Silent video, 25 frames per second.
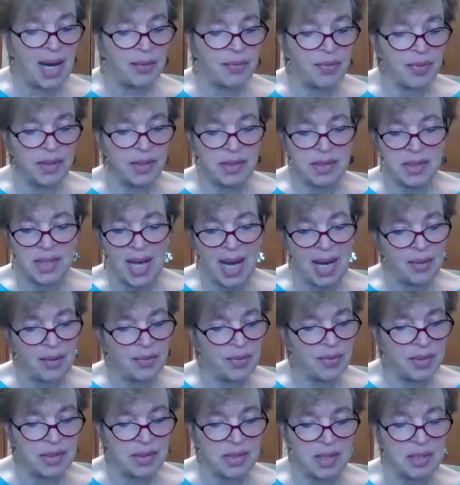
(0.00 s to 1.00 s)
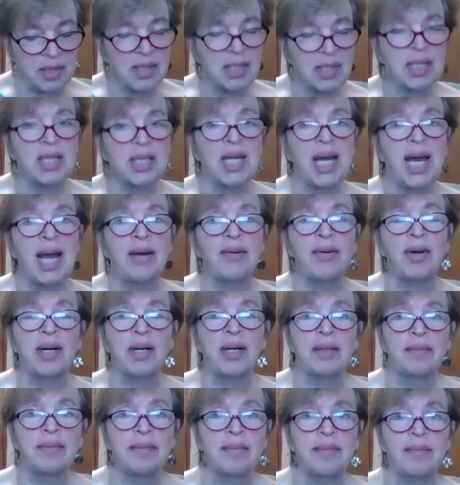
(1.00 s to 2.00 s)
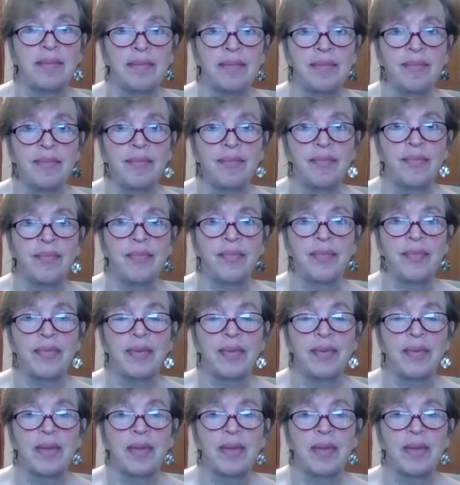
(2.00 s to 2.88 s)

south. No, south west. is the declarer. West.